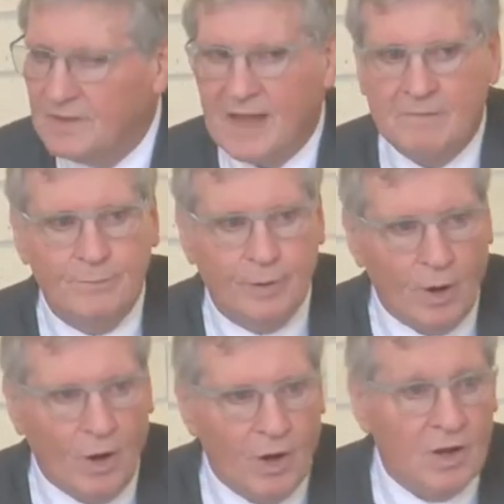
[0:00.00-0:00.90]
that
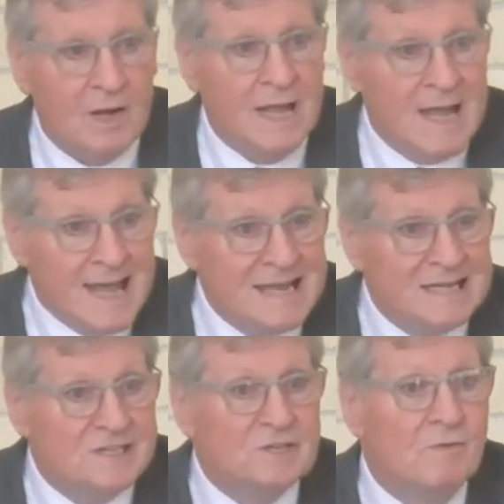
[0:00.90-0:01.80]
Paul
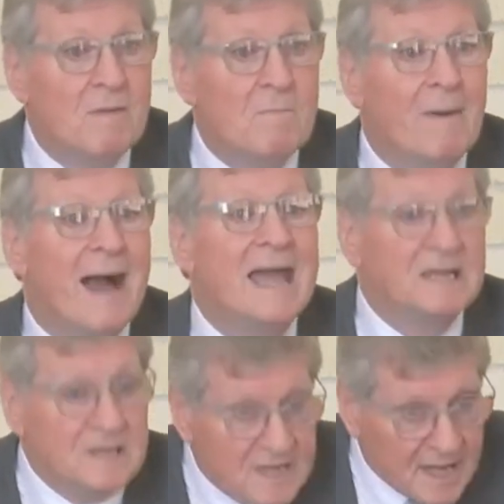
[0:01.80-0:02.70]
is
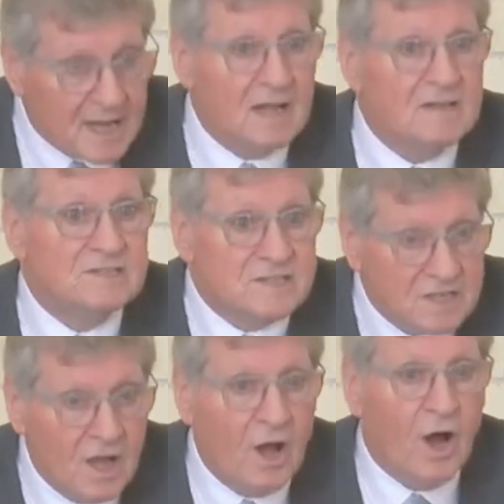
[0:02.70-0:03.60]
reminding us
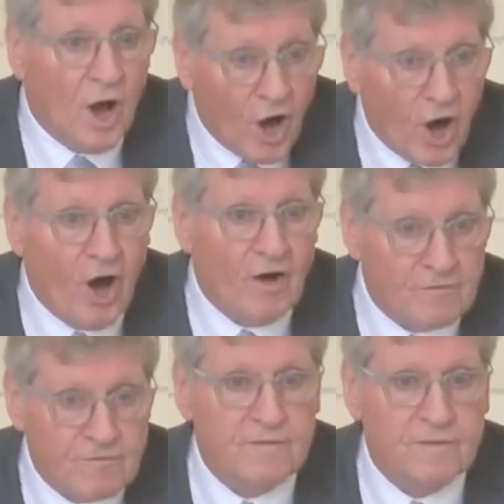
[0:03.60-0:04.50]

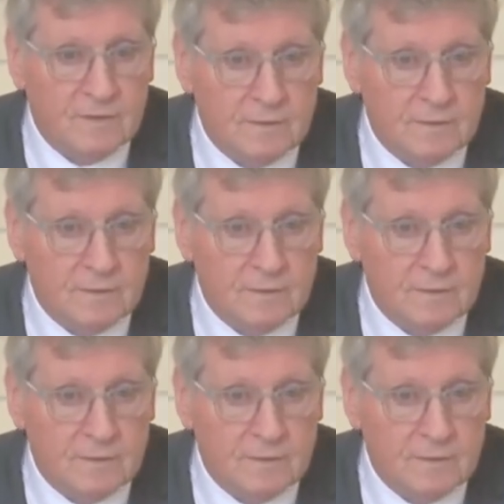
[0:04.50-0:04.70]
of.